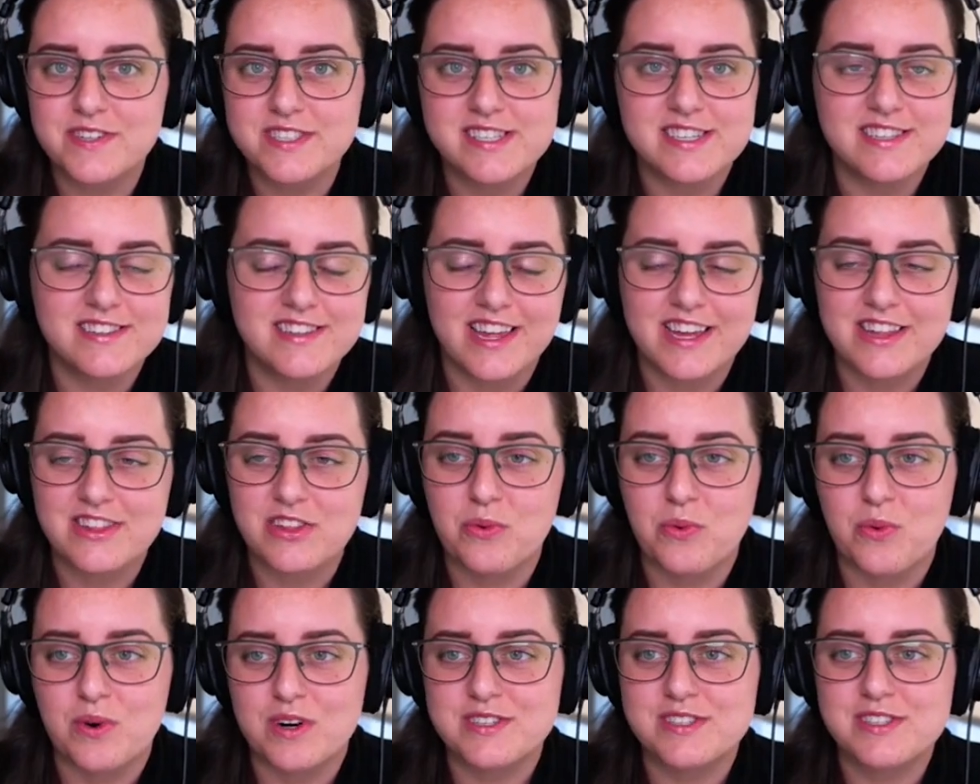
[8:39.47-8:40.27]
isn't
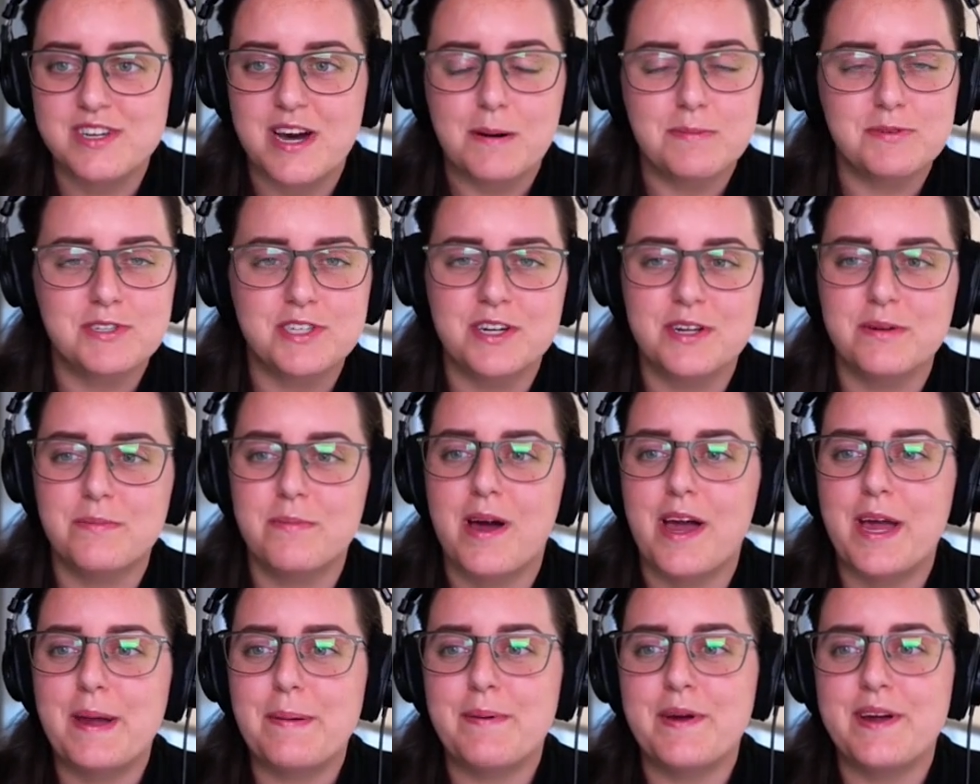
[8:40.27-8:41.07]
the worst option in
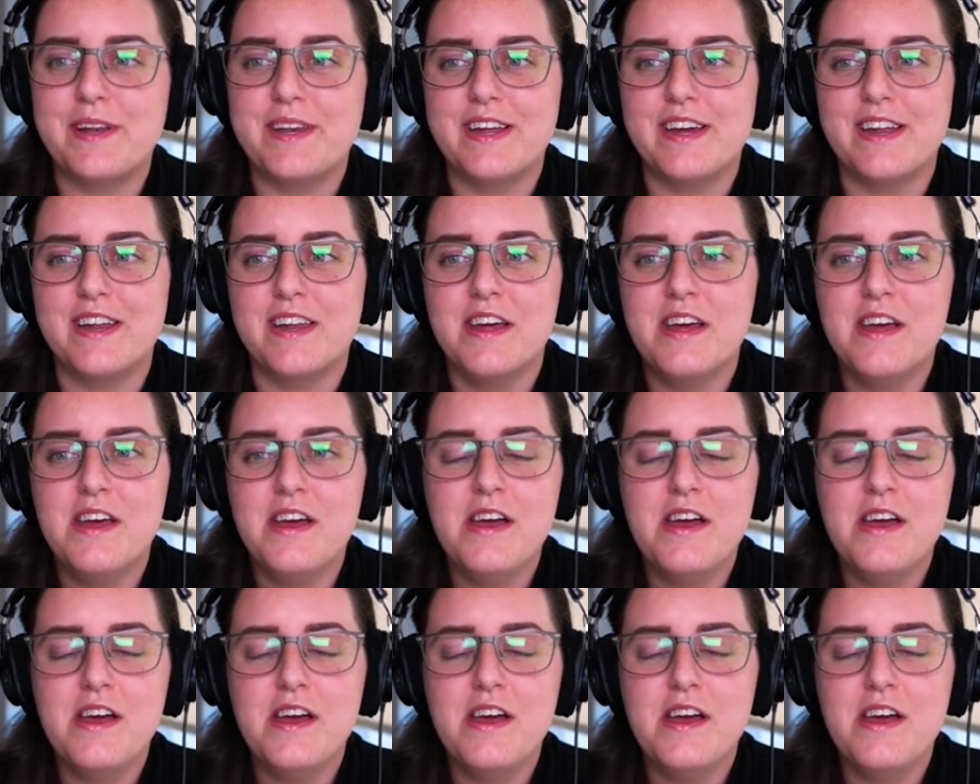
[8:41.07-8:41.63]
my opinion.